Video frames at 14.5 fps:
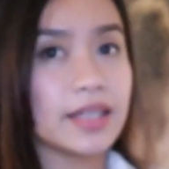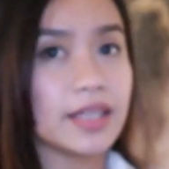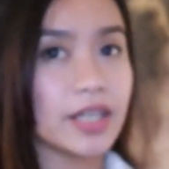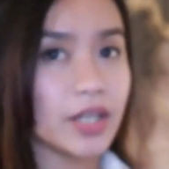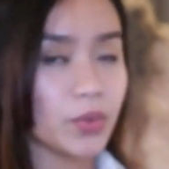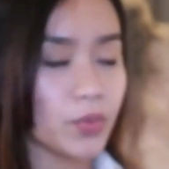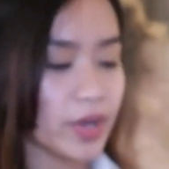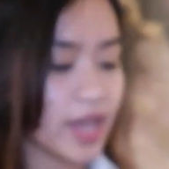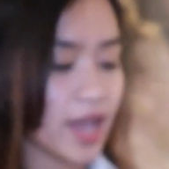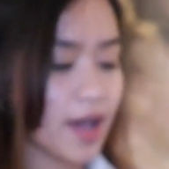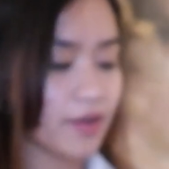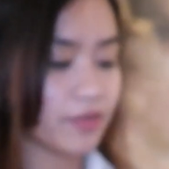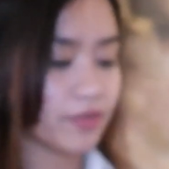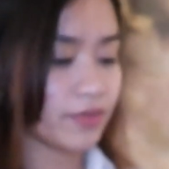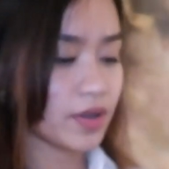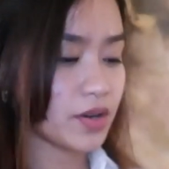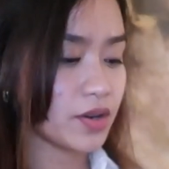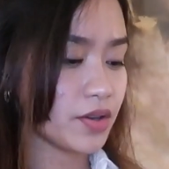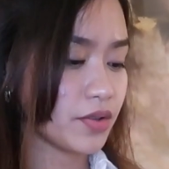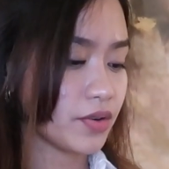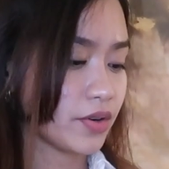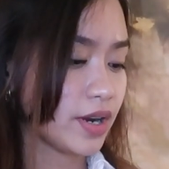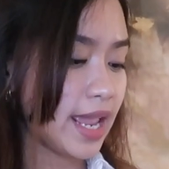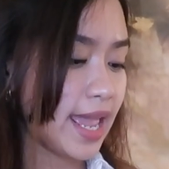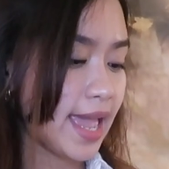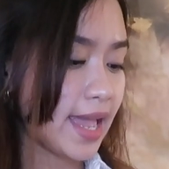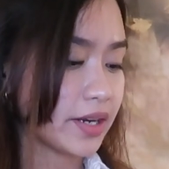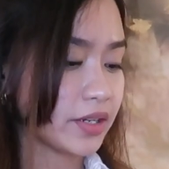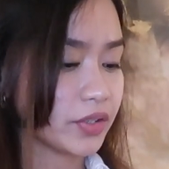here we have another
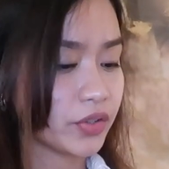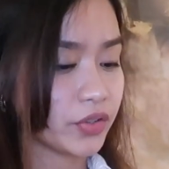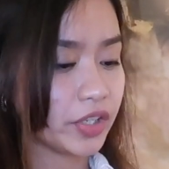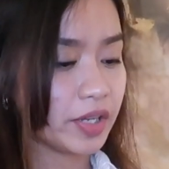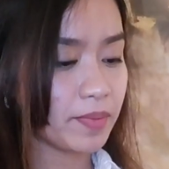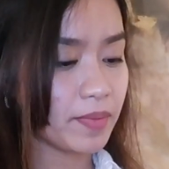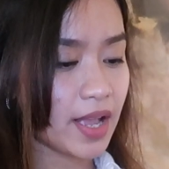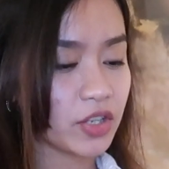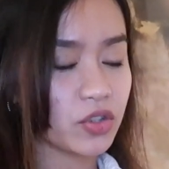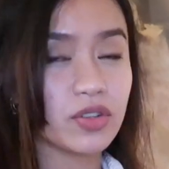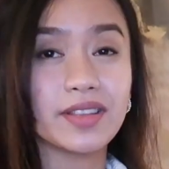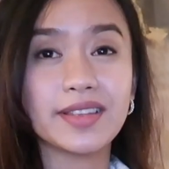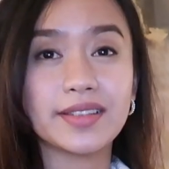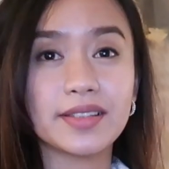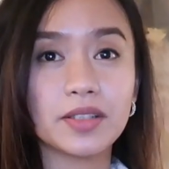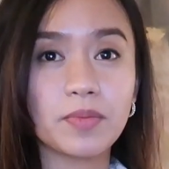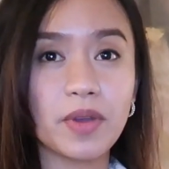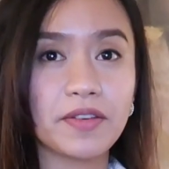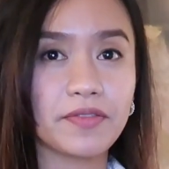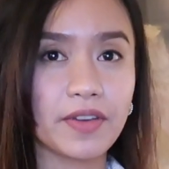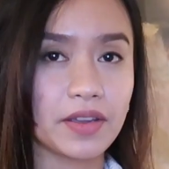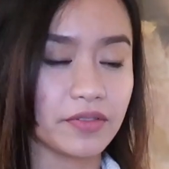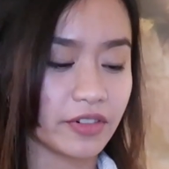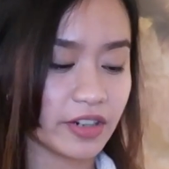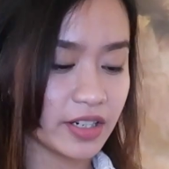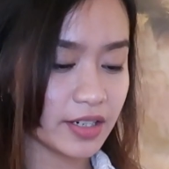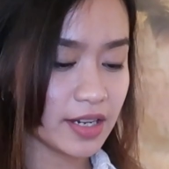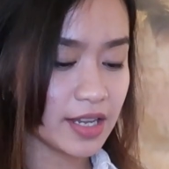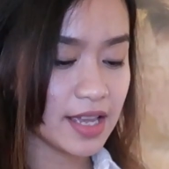hand cream. Actually, this is my
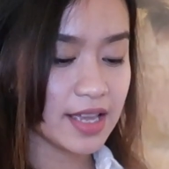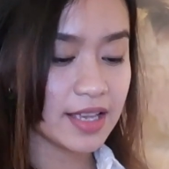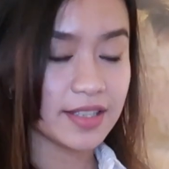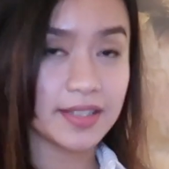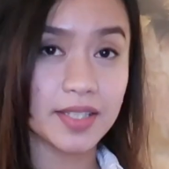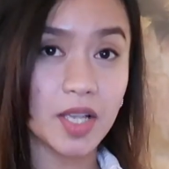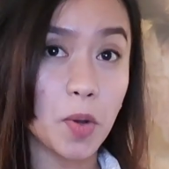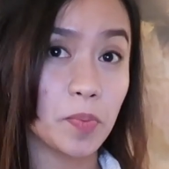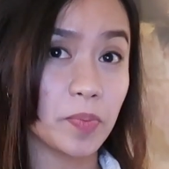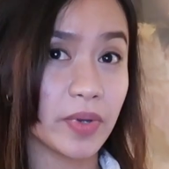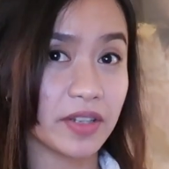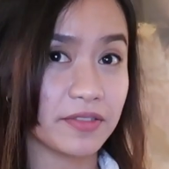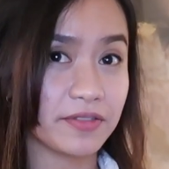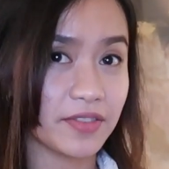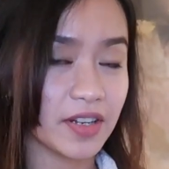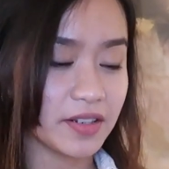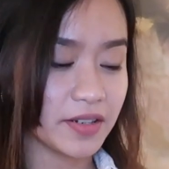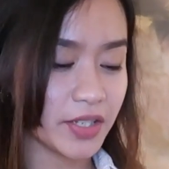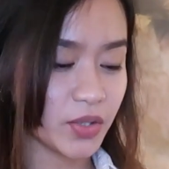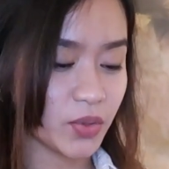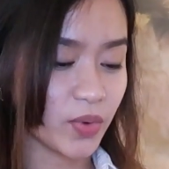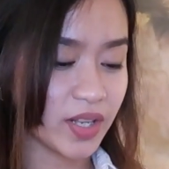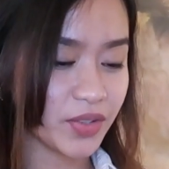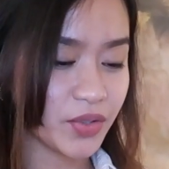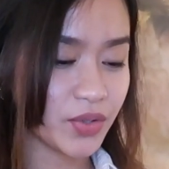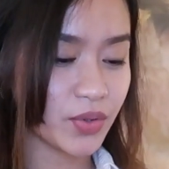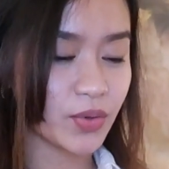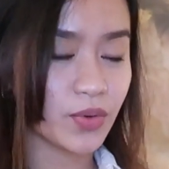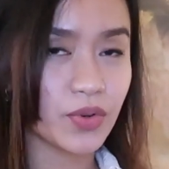favorite. Sans parfum as well,
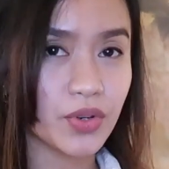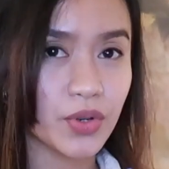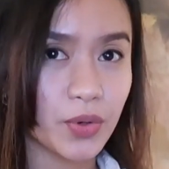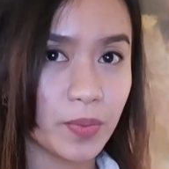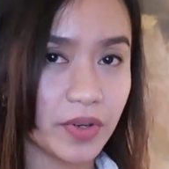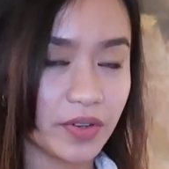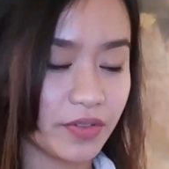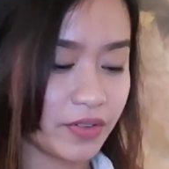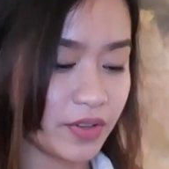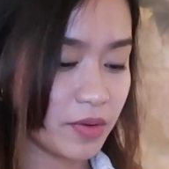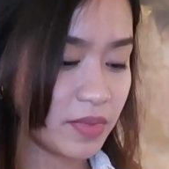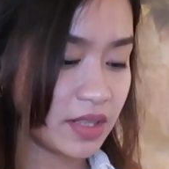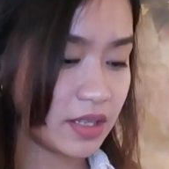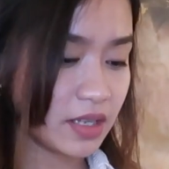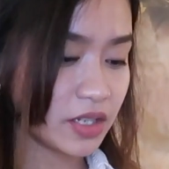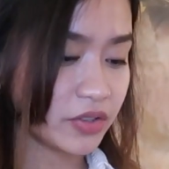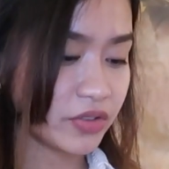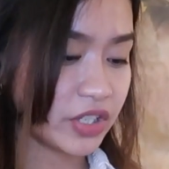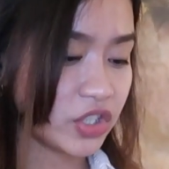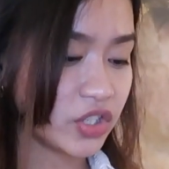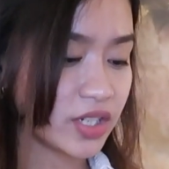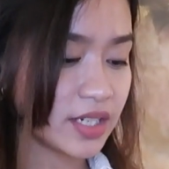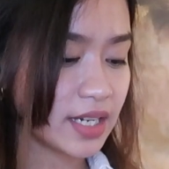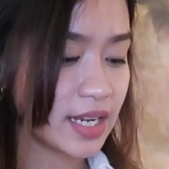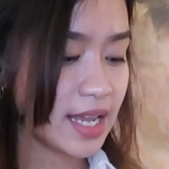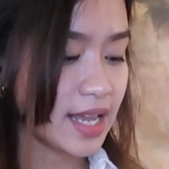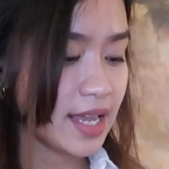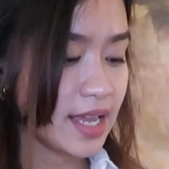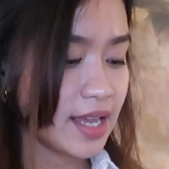so no perfume in the ingredient.
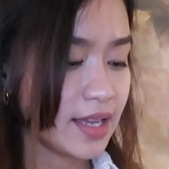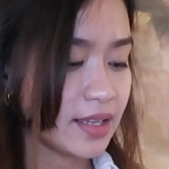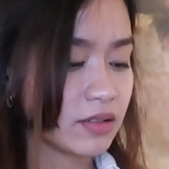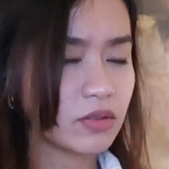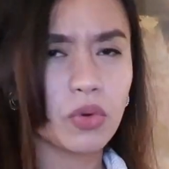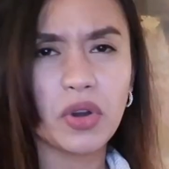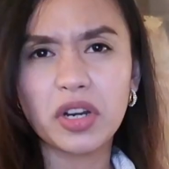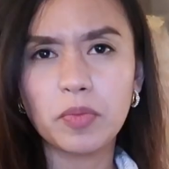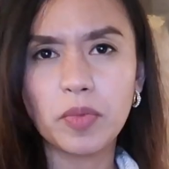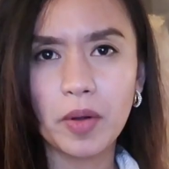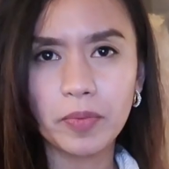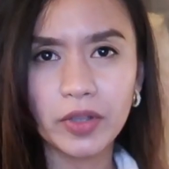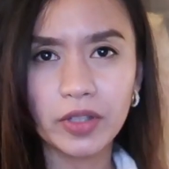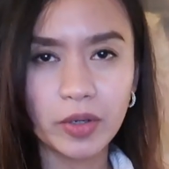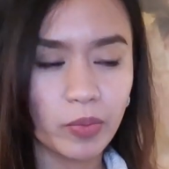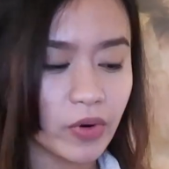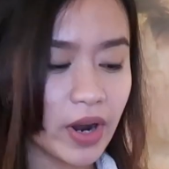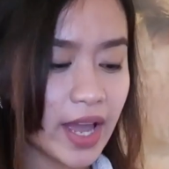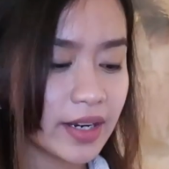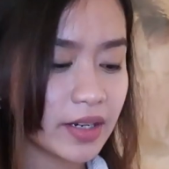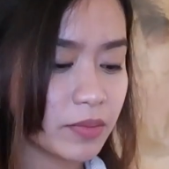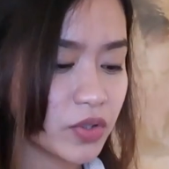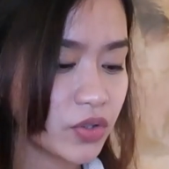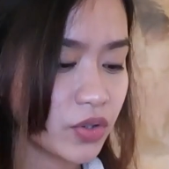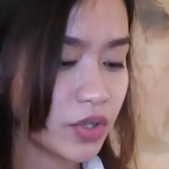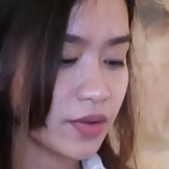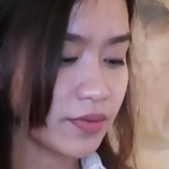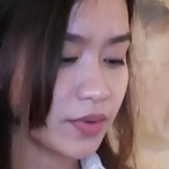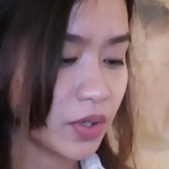It's quite a popular brand. I'm sure
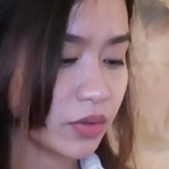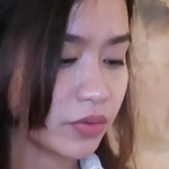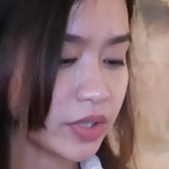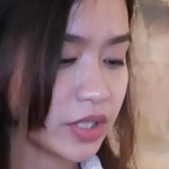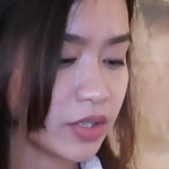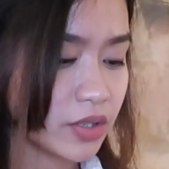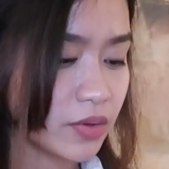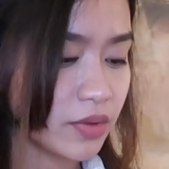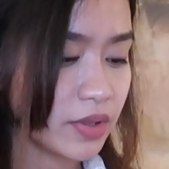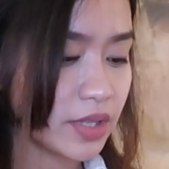you've already known